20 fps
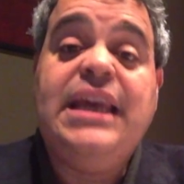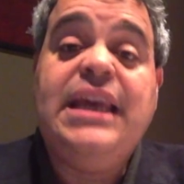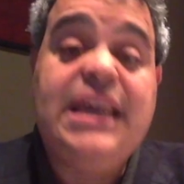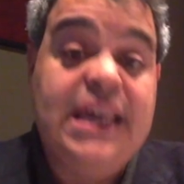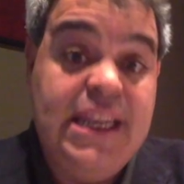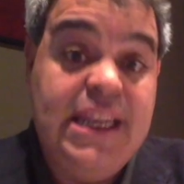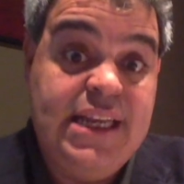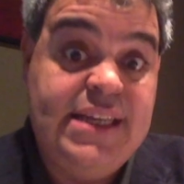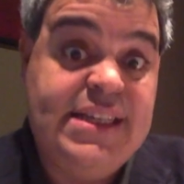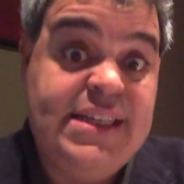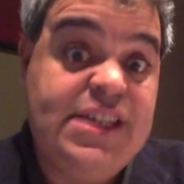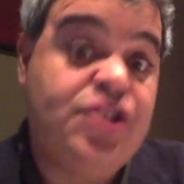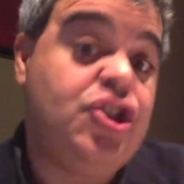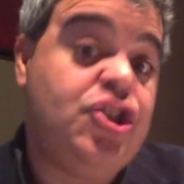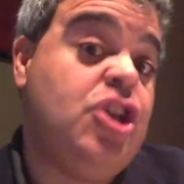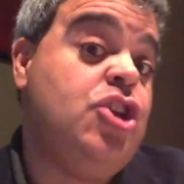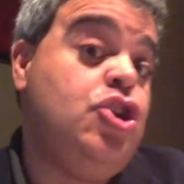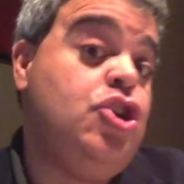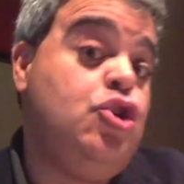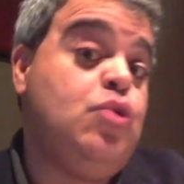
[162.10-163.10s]
In
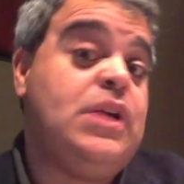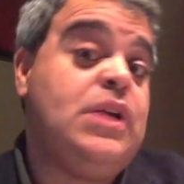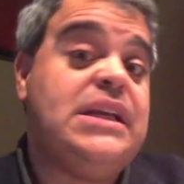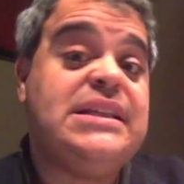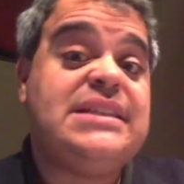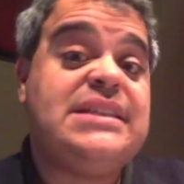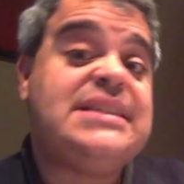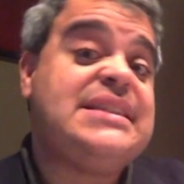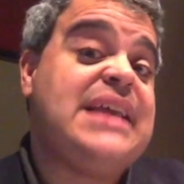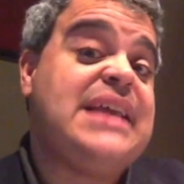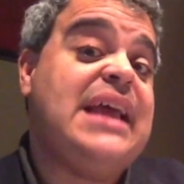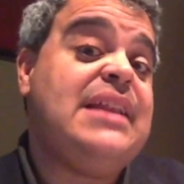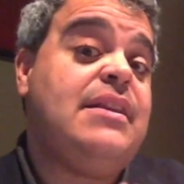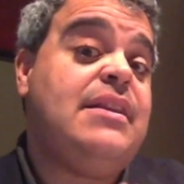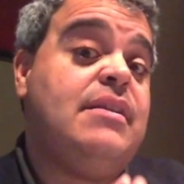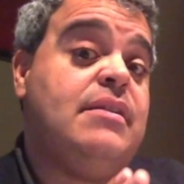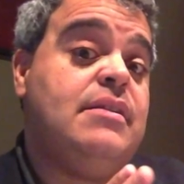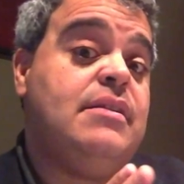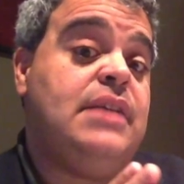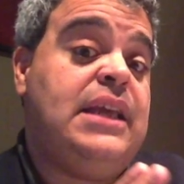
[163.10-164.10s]
addition, you can set
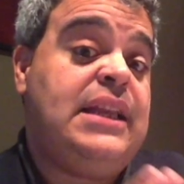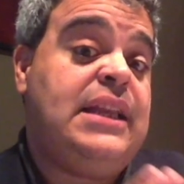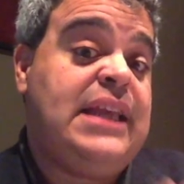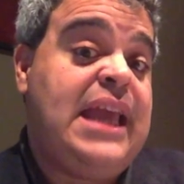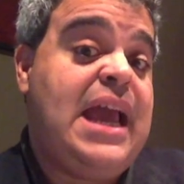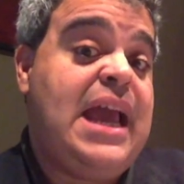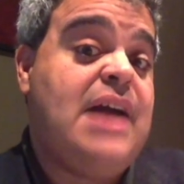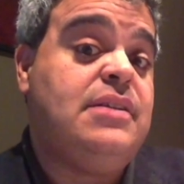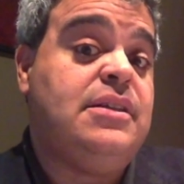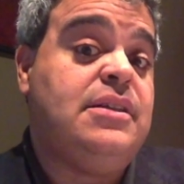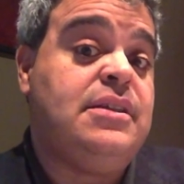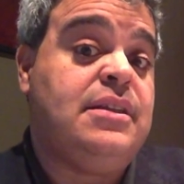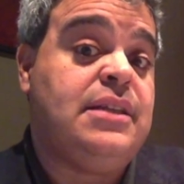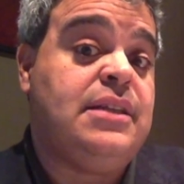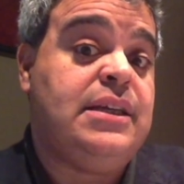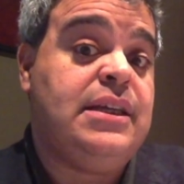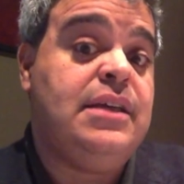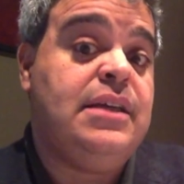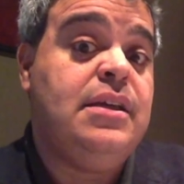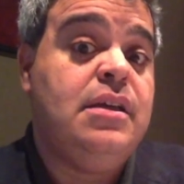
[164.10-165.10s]
in
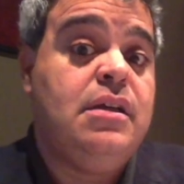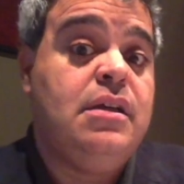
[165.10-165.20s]
Calendly